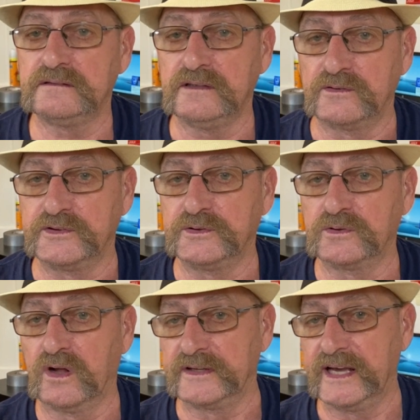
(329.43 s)
They're
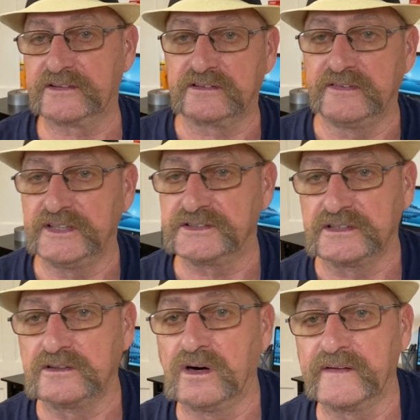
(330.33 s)
doing all the excavation
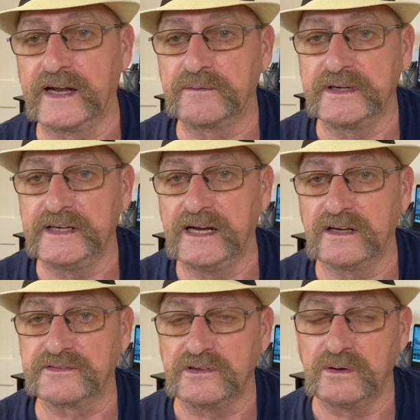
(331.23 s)
and all that right
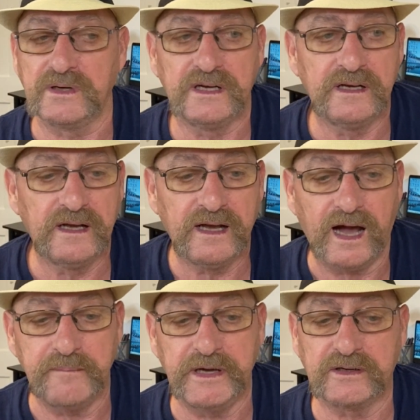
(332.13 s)
now. So
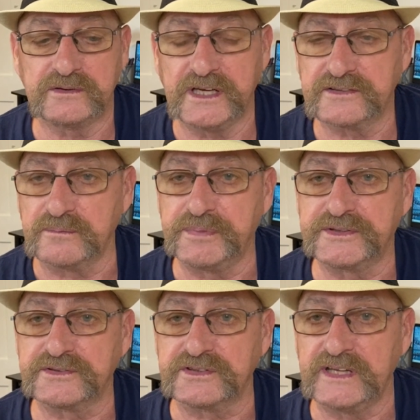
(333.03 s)
I may go take some
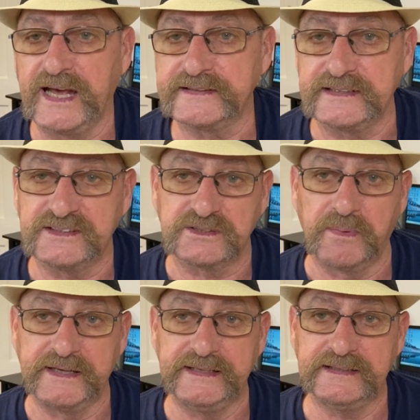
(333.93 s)
pictures of that to get some
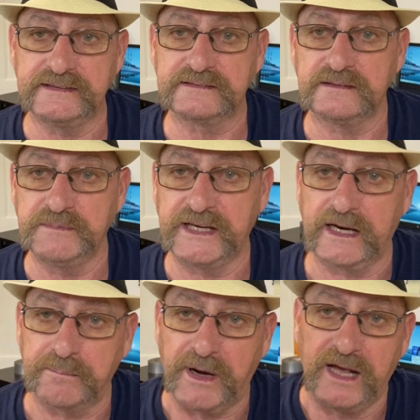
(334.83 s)
ideas. I mean, they
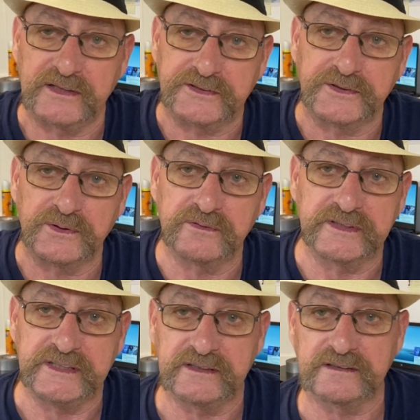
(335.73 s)
got a pile of dirt
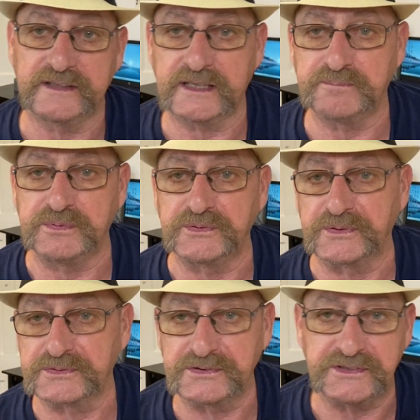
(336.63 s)
over here. They got
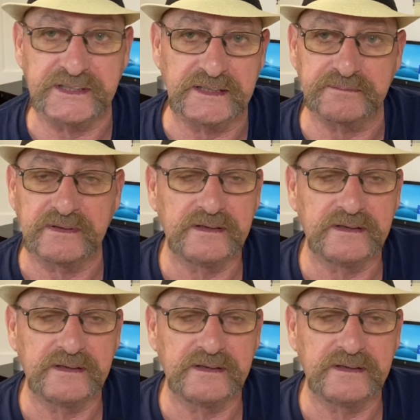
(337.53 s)
bulldozers. They got